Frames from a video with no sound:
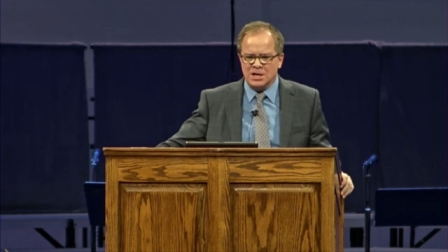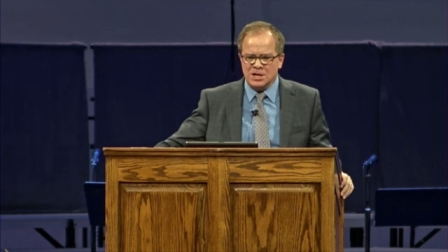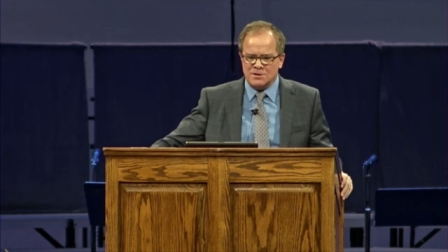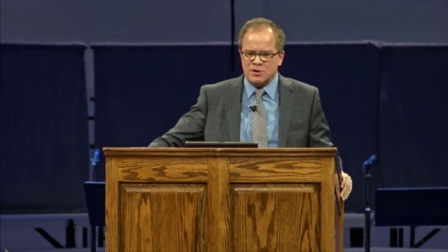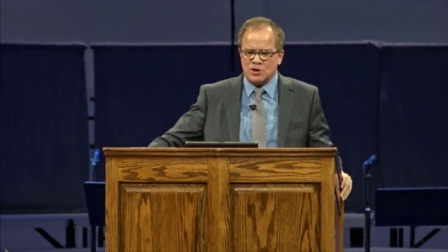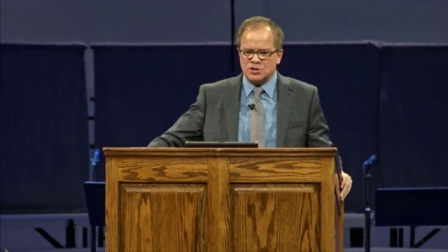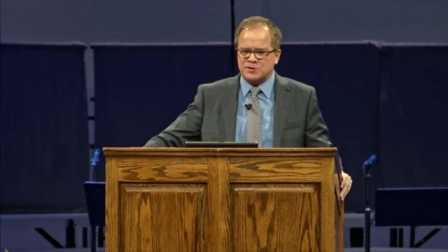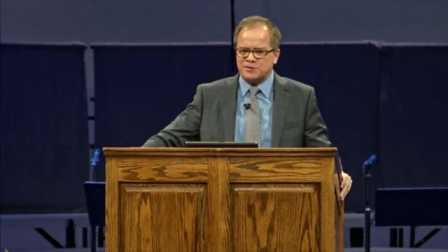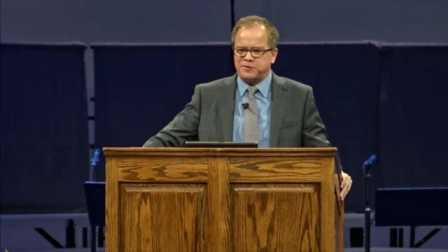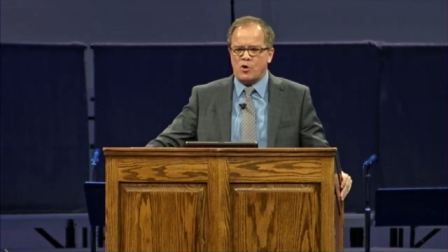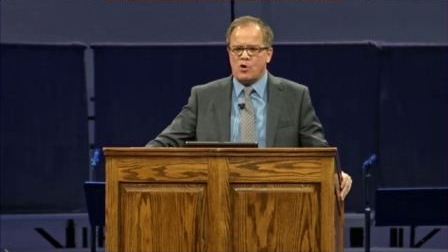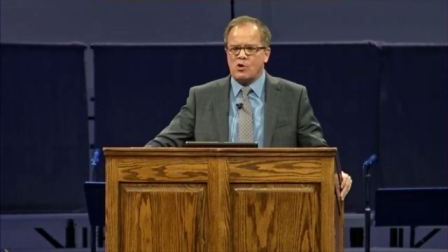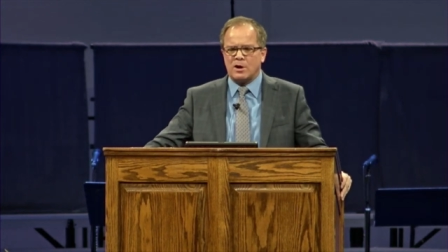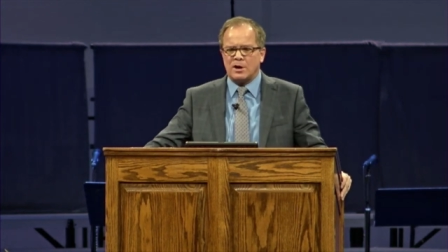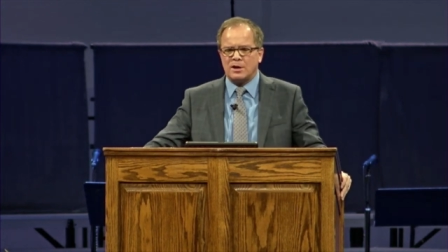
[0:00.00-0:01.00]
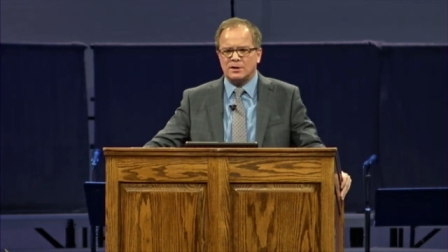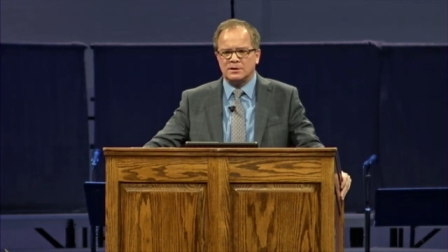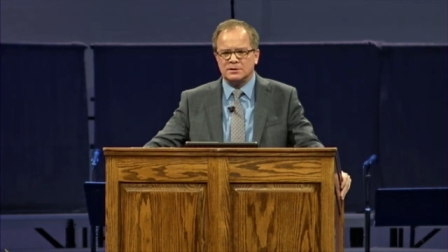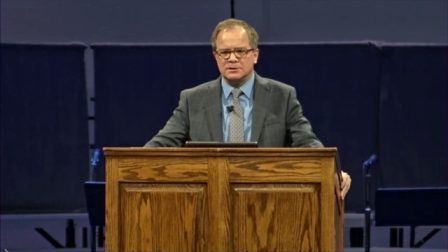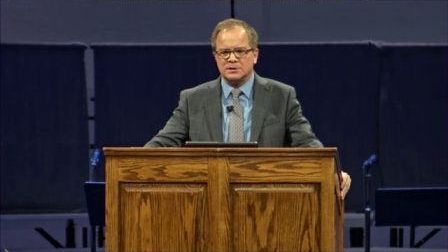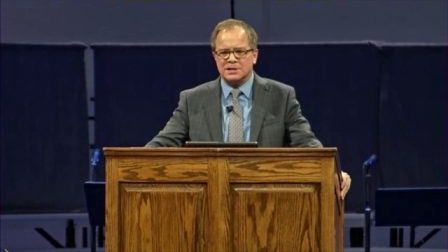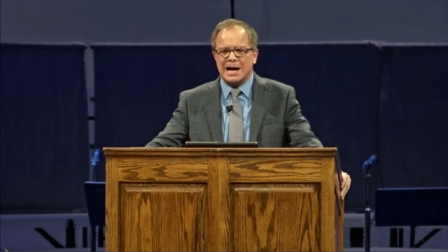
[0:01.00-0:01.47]
Verse 4
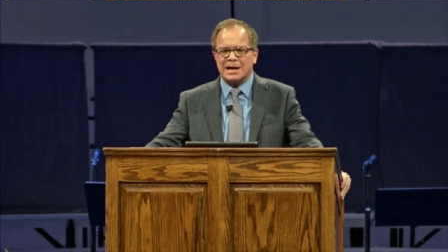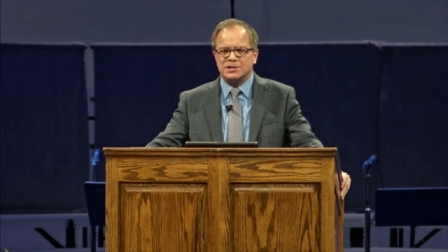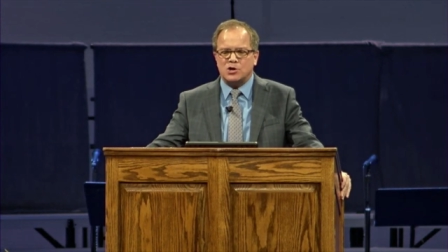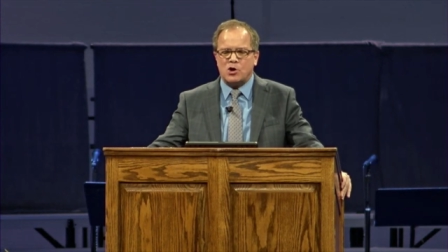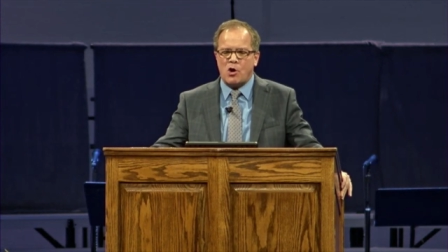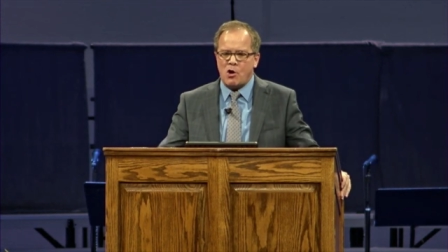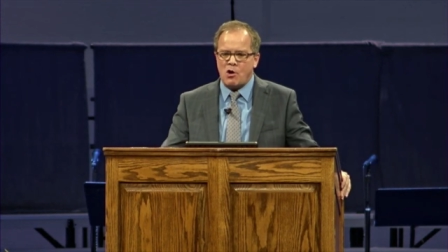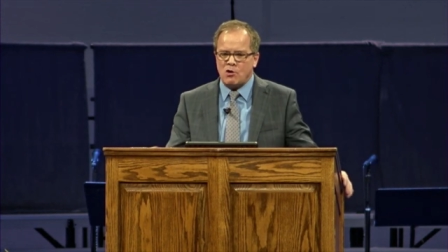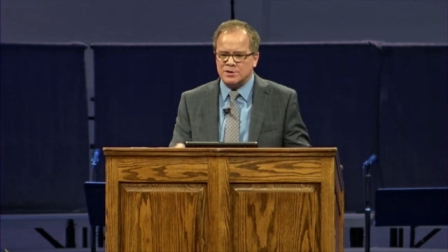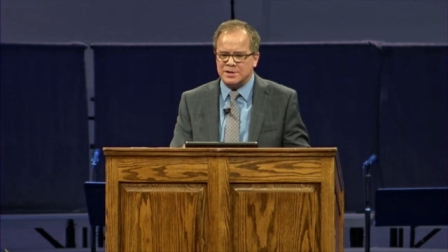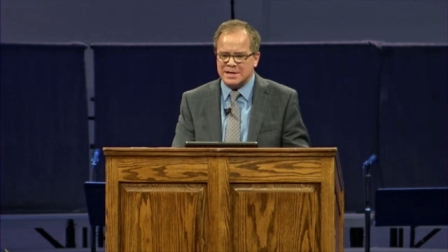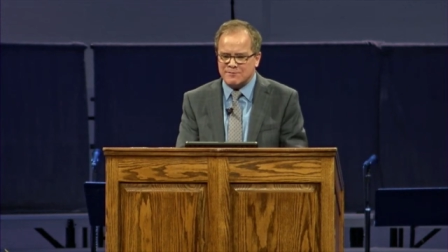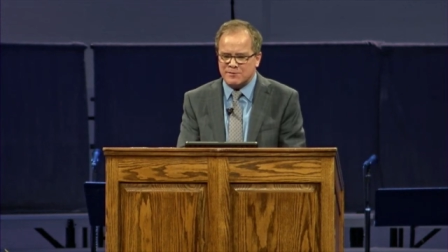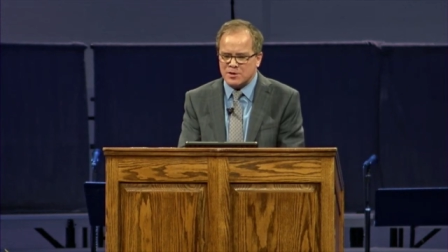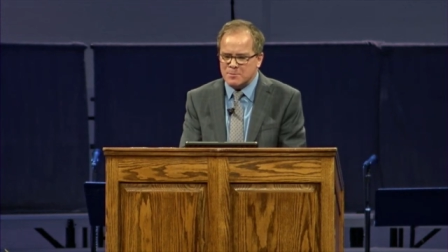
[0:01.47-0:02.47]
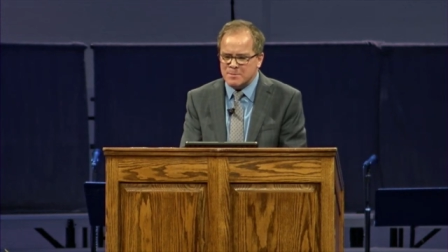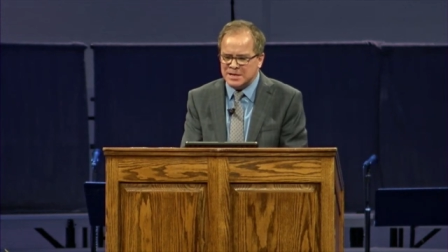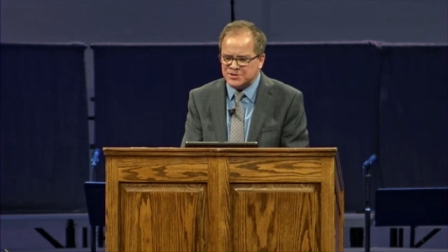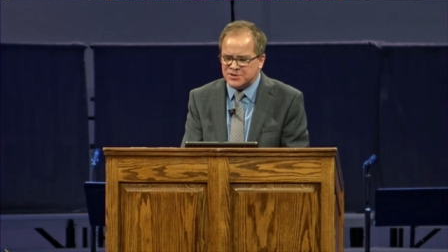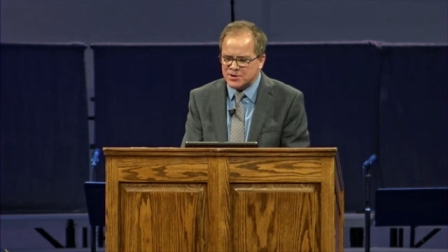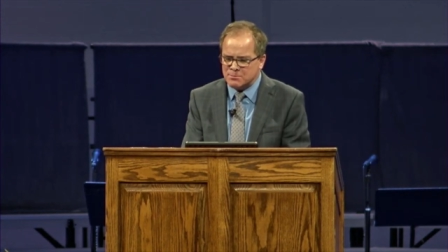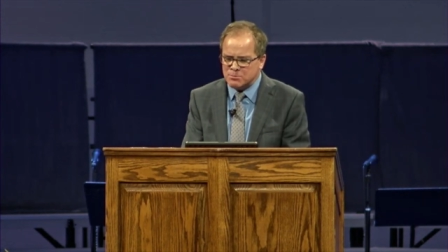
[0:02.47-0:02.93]
God called him from the
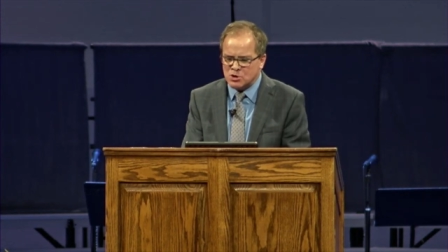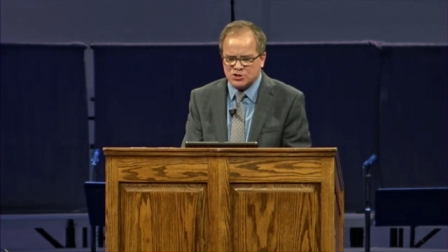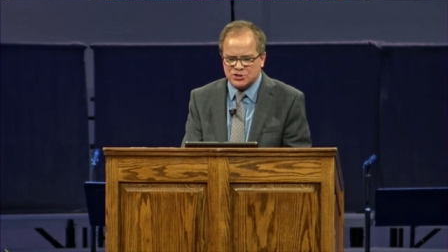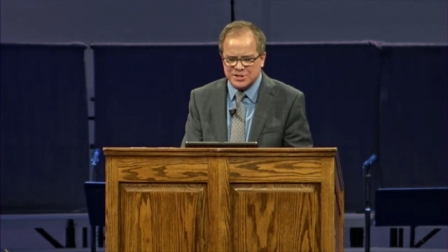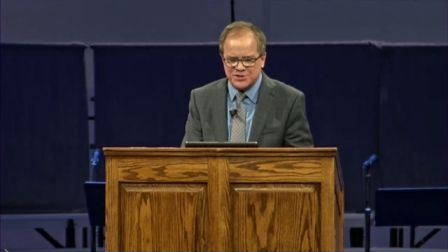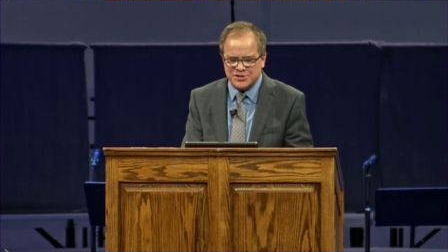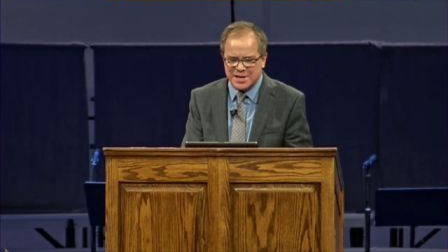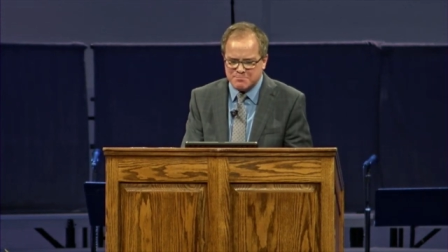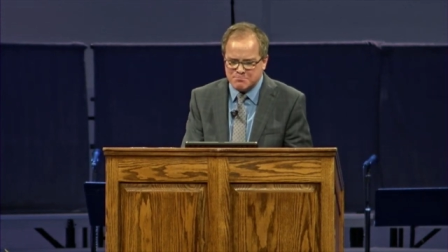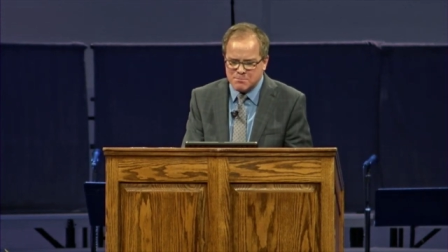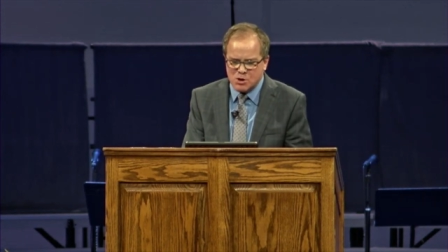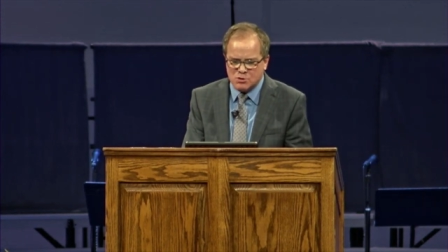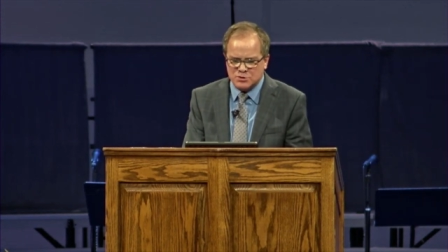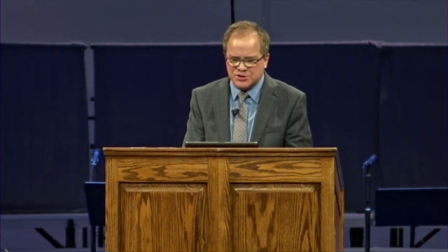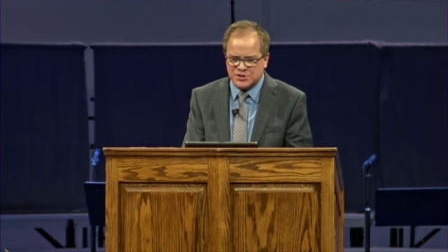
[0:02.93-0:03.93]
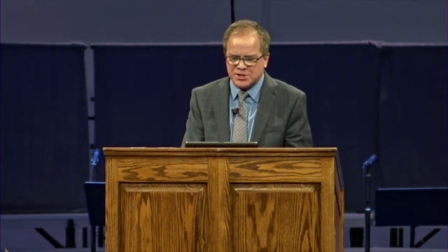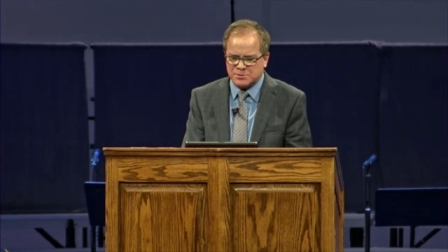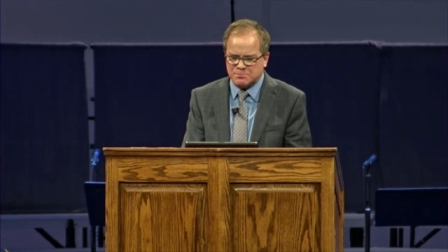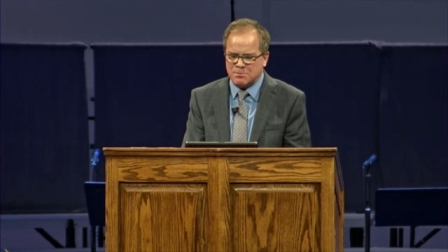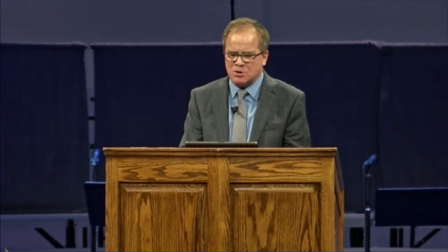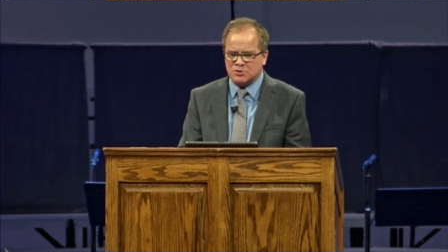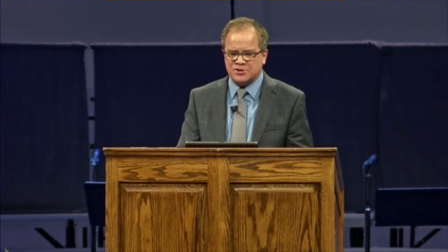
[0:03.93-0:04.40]
midst of the bush and said, Moses,
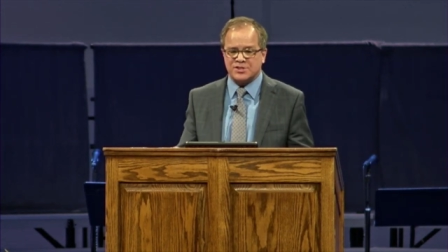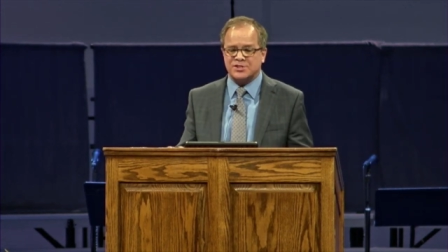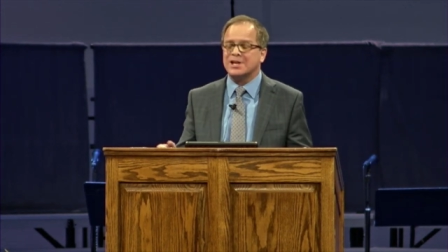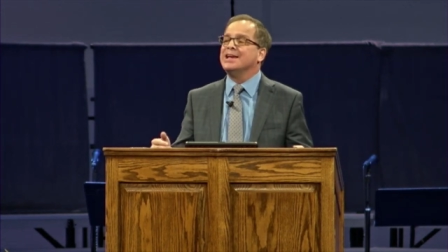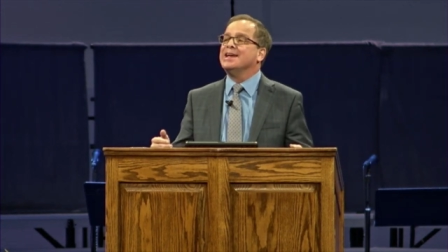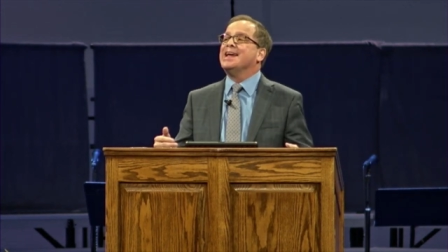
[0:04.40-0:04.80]
Moses.